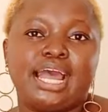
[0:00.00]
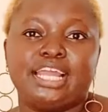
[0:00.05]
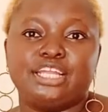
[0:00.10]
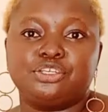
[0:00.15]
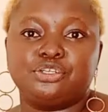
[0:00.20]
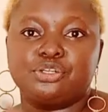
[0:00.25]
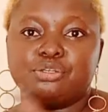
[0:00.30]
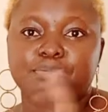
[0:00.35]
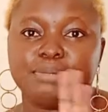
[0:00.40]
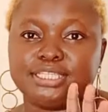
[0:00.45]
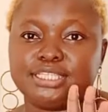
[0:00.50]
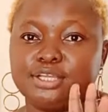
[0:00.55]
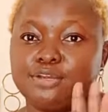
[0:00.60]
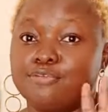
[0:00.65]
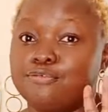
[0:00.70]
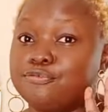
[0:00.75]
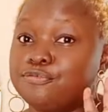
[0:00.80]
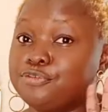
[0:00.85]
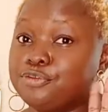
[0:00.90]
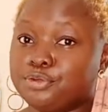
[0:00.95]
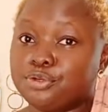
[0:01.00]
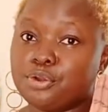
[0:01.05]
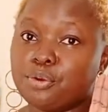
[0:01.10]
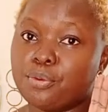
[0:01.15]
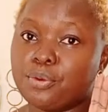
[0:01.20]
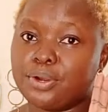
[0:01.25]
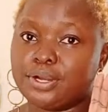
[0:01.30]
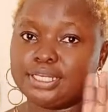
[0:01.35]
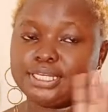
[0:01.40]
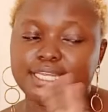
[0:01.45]
I told myself, you know
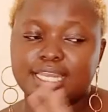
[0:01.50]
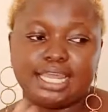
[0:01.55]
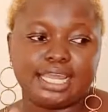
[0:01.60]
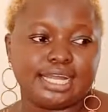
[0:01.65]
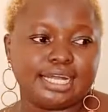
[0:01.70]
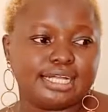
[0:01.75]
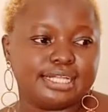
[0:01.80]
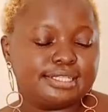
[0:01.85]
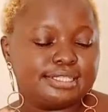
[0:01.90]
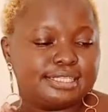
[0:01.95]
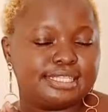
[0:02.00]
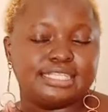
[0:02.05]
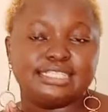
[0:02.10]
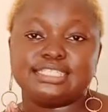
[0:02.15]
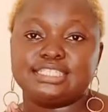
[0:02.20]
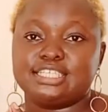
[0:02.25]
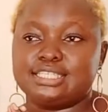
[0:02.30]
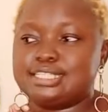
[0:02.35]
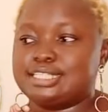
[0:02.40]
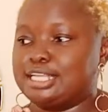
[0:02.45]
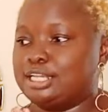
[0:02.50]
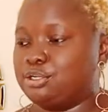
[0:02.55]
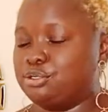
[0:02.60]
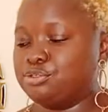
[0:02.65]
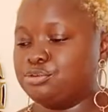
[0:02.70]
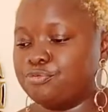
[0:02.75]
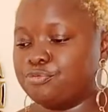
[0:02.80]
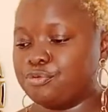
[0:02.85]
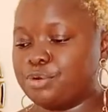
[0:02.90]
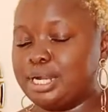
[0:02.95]
what, like, this is just a
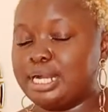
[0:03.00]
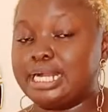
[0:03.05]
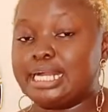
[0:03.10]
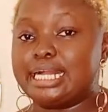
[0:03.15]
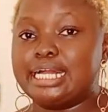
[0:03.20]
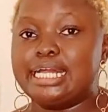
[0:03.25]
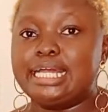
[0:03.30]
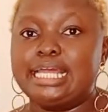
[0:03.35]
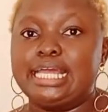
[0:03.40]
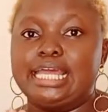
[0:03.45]
lot of work,